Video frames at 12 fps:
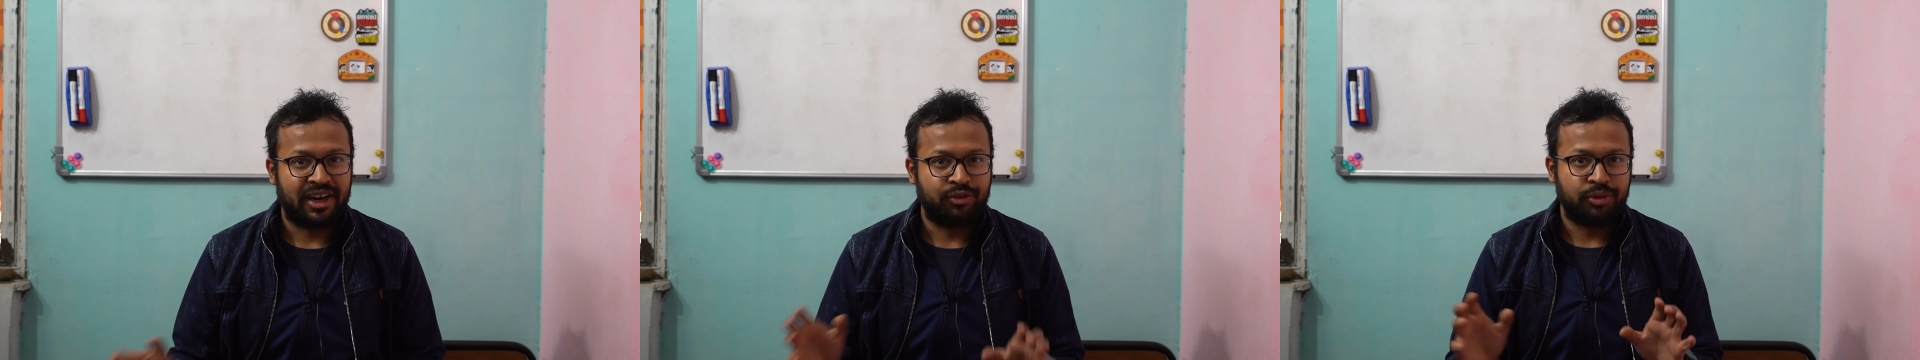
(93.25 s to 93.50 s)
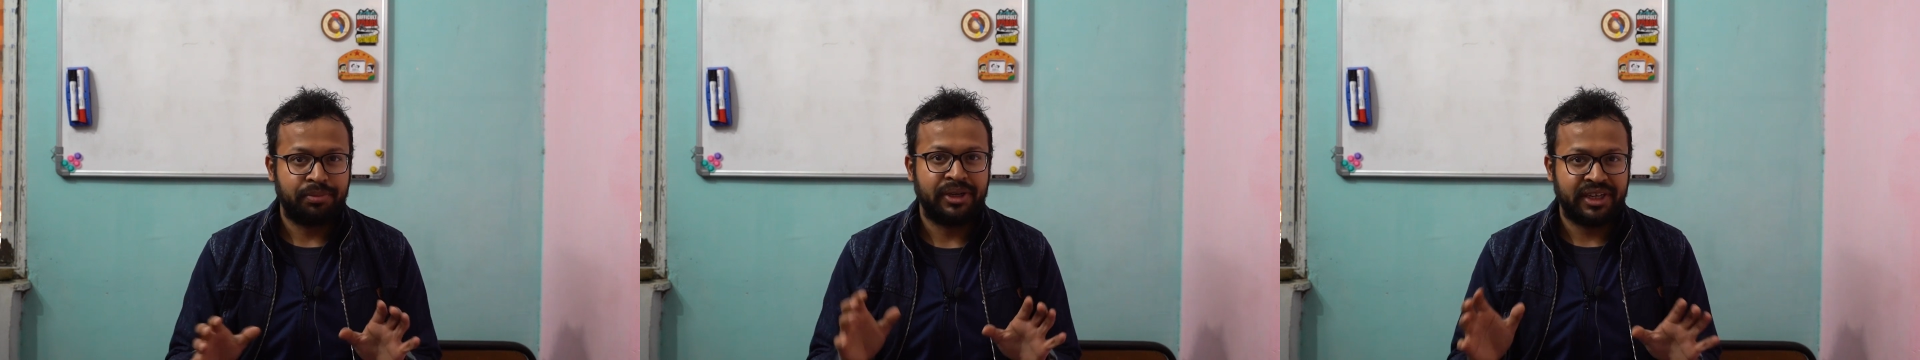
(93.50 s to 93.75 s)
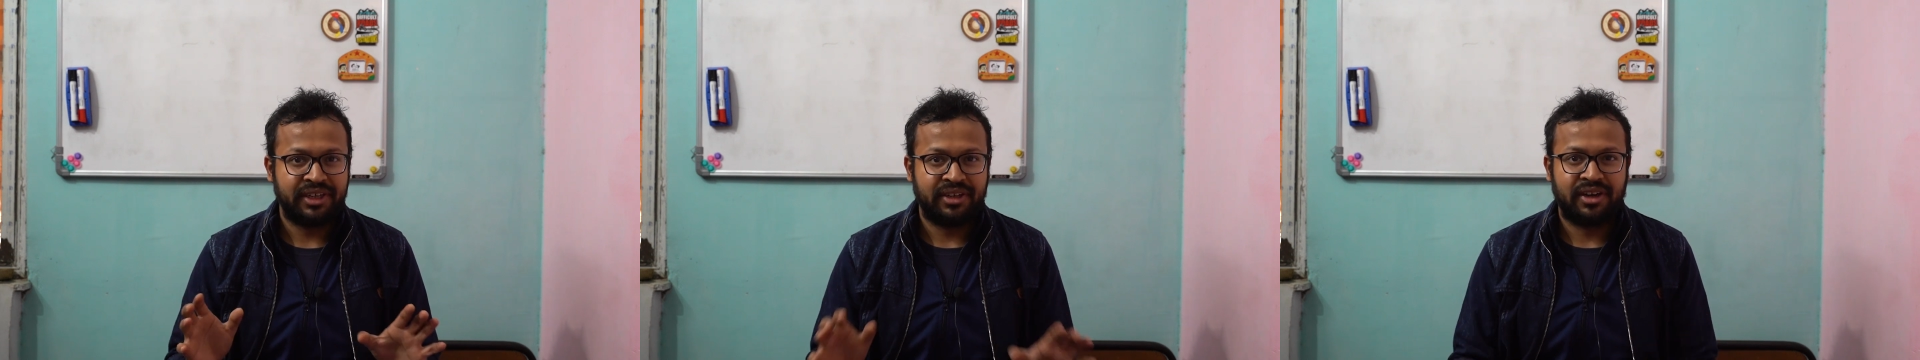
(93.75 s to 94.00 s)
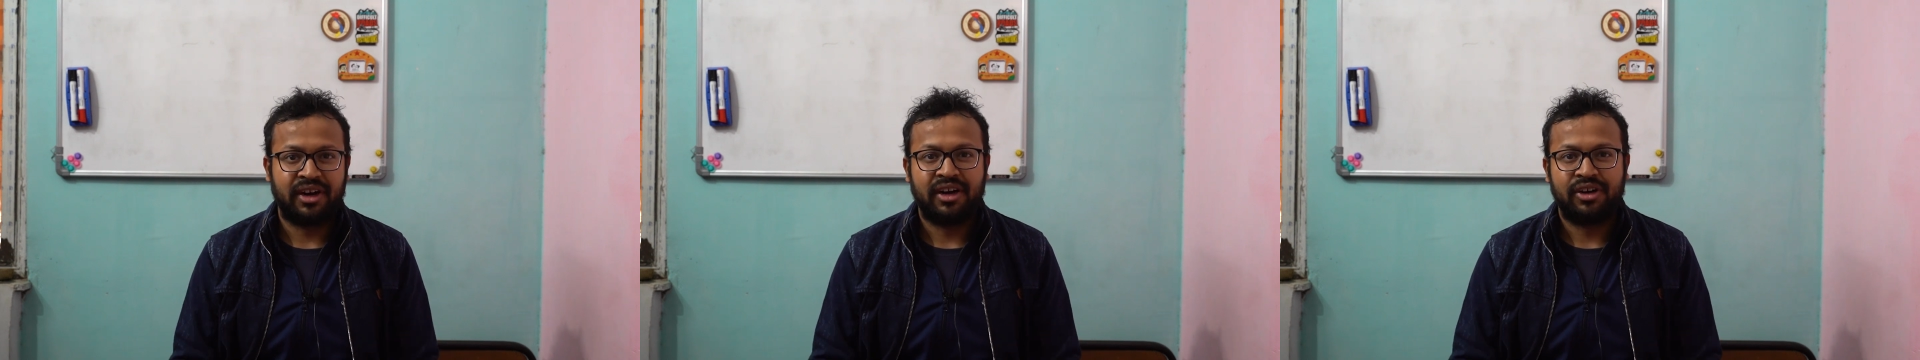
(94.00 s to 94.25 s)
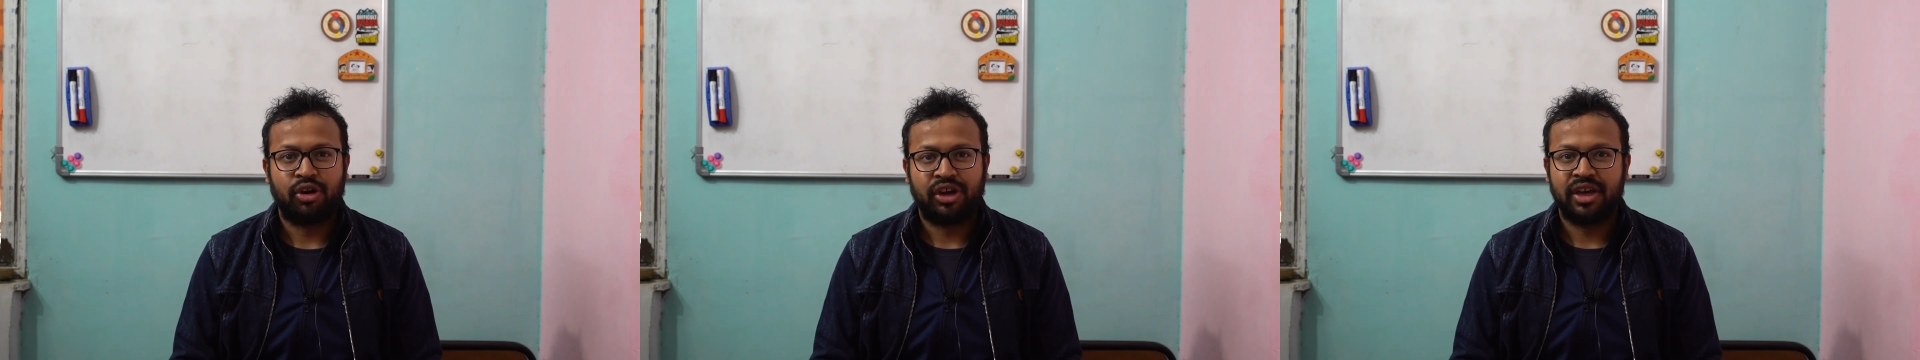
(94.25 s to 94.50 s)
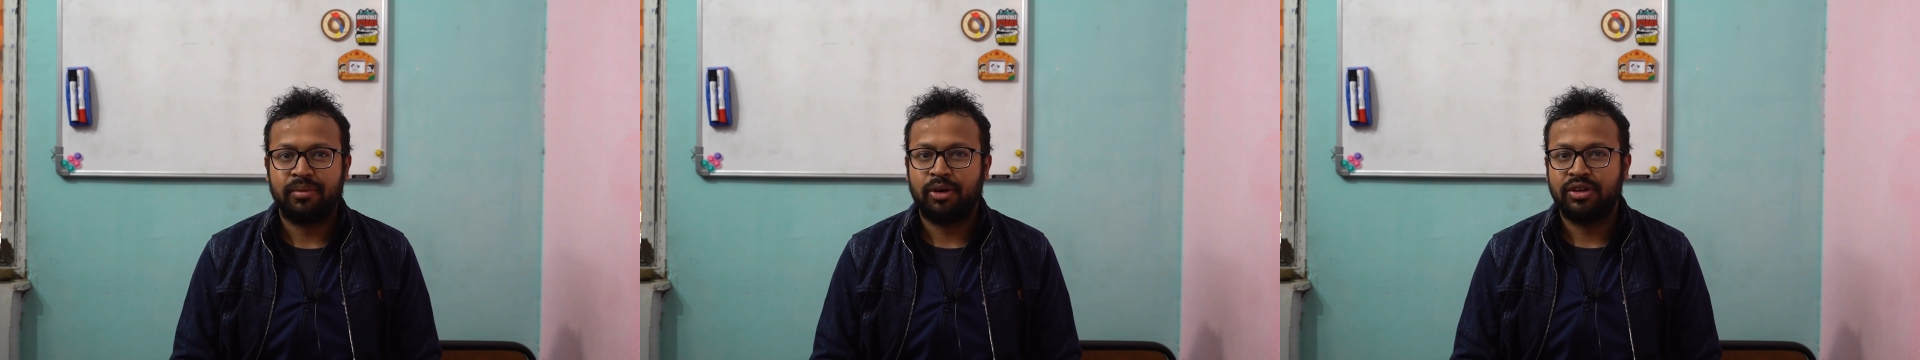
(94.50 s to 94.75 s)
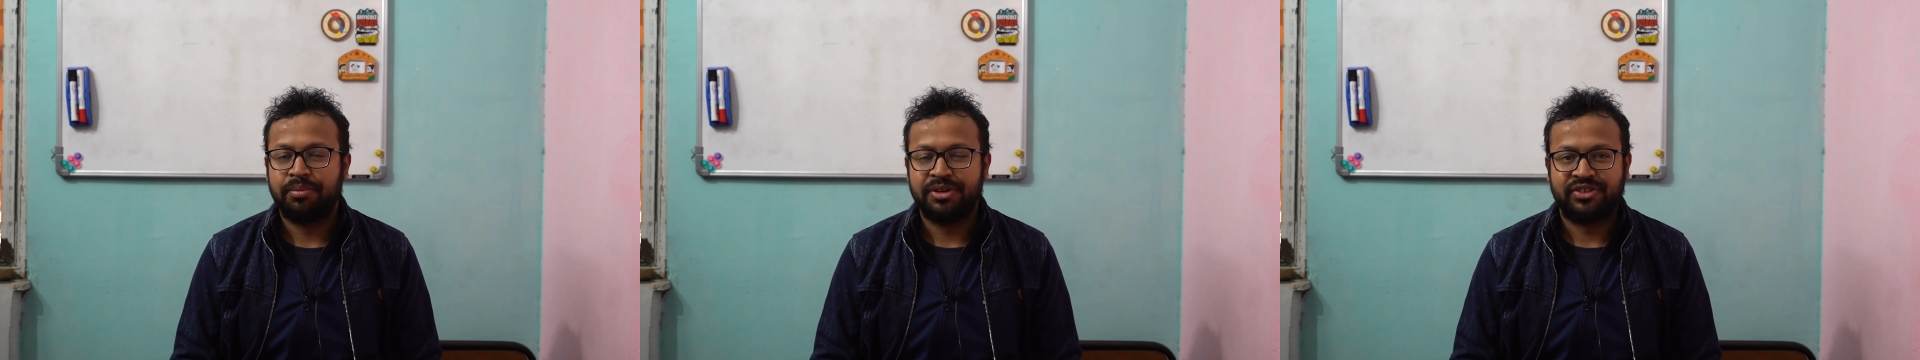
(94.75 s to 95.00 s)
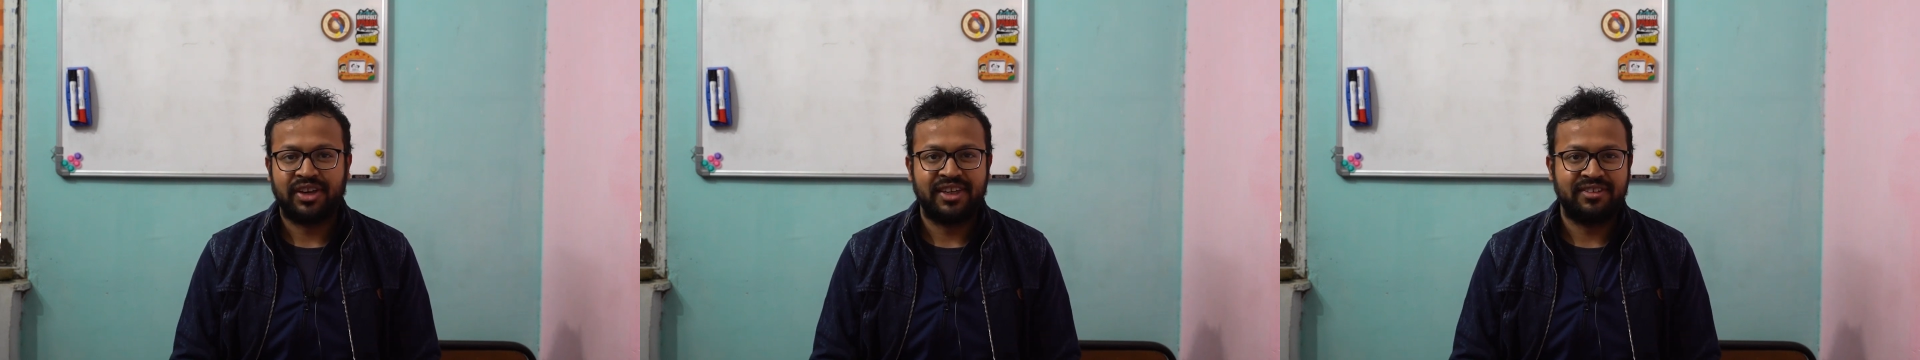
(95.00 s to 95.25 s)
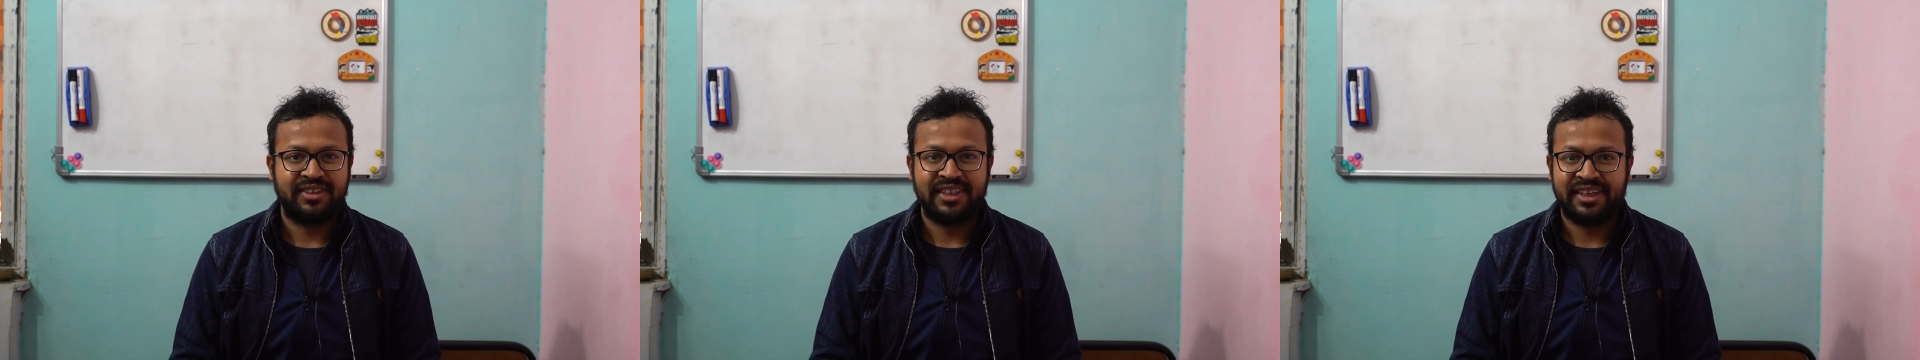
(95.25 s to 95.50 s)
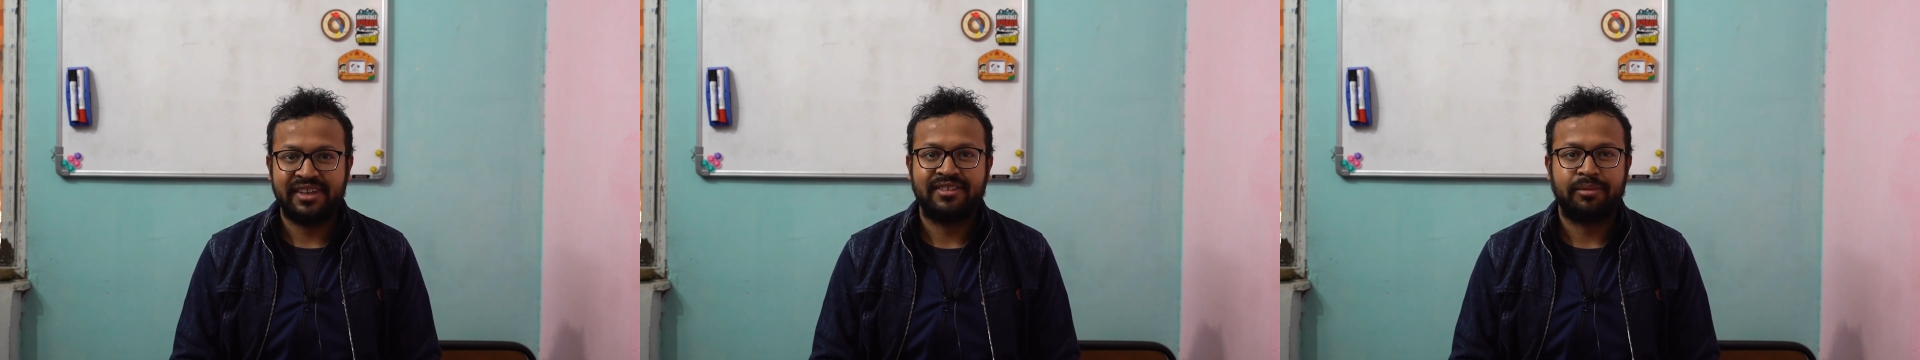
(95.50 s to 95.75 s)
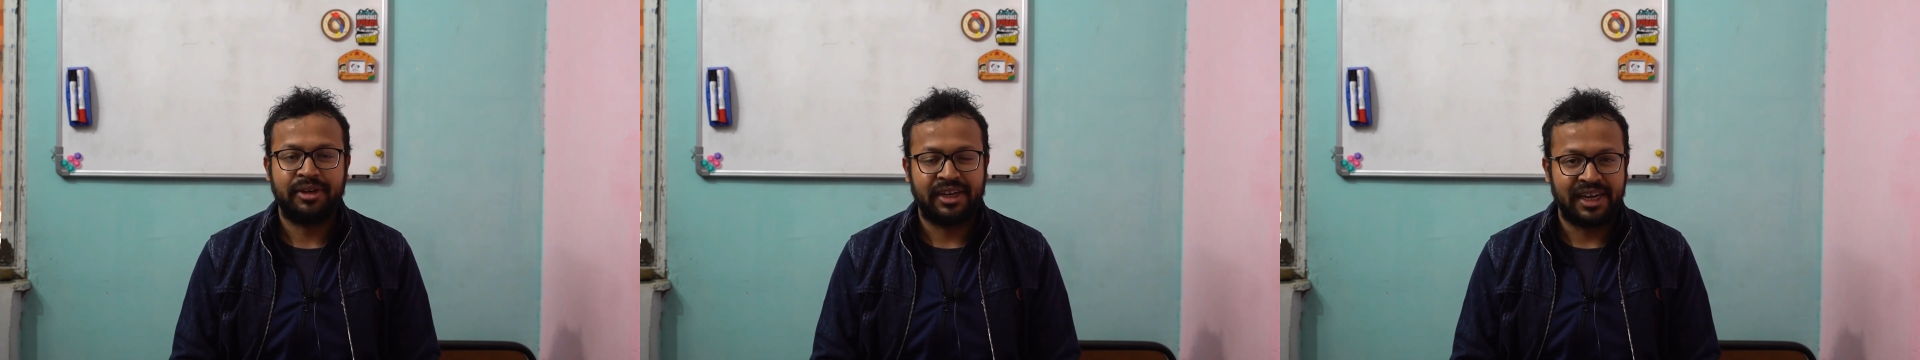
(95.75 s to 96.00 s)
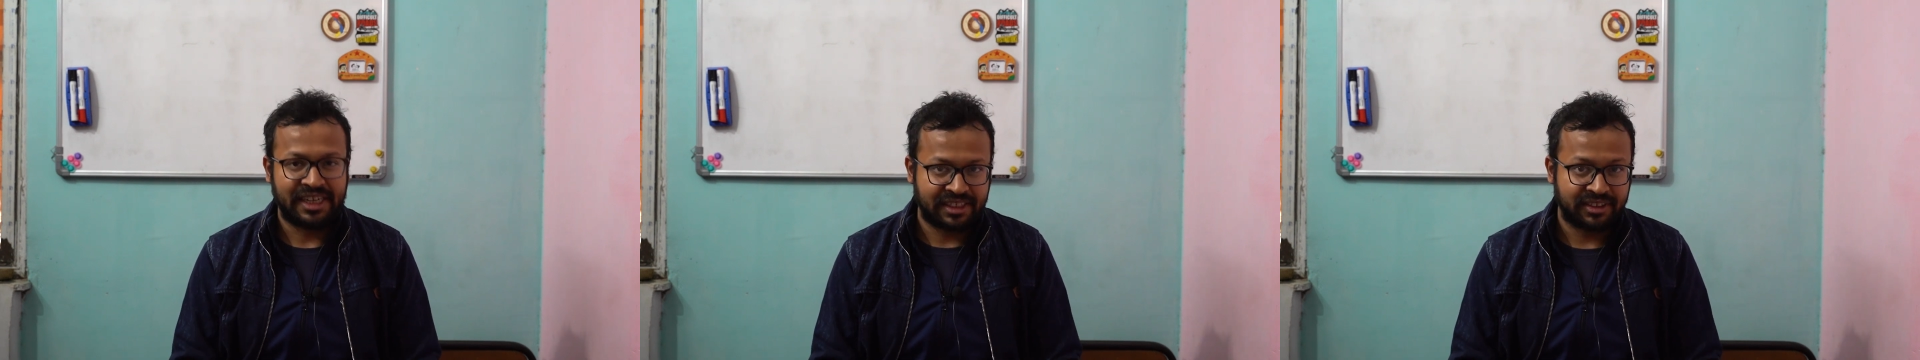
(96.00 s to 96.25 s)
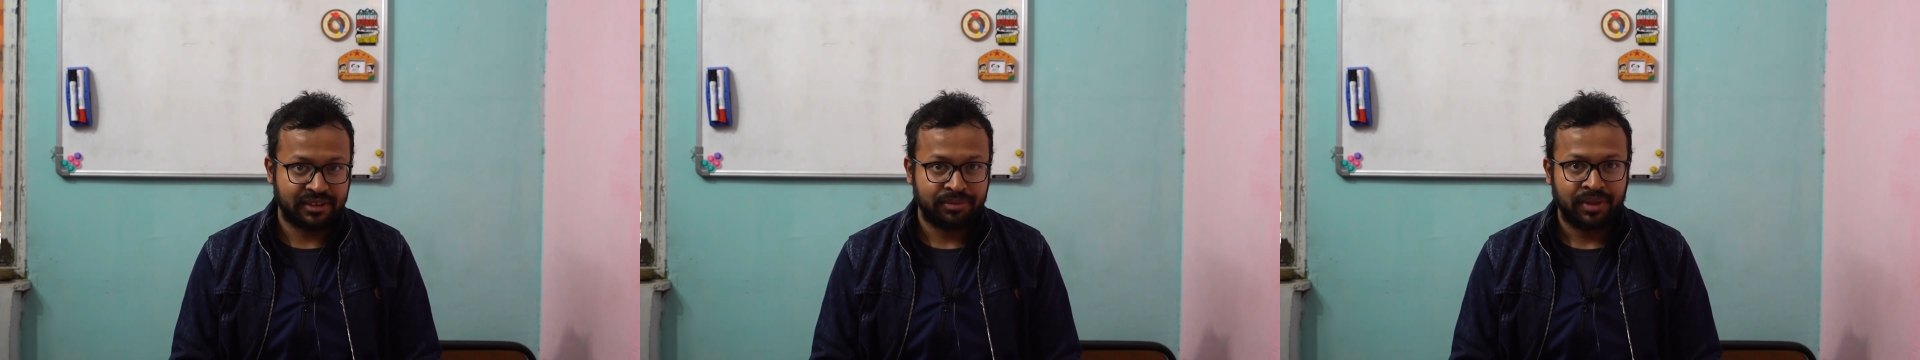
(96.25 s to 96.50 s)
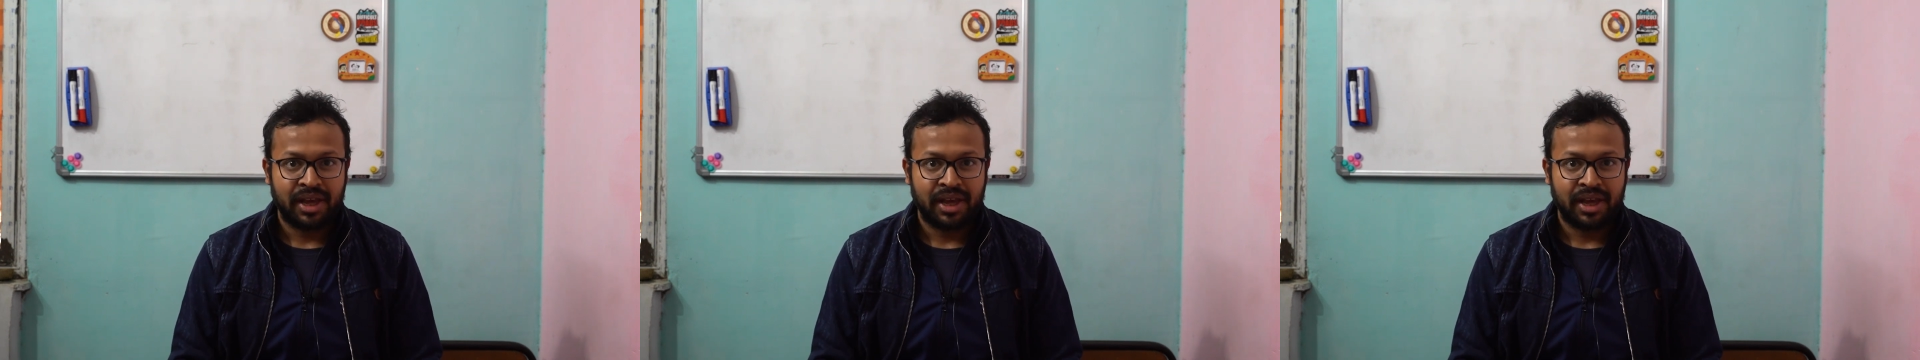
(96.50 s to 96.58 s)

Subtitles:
I would be talking about the precise details a bit later,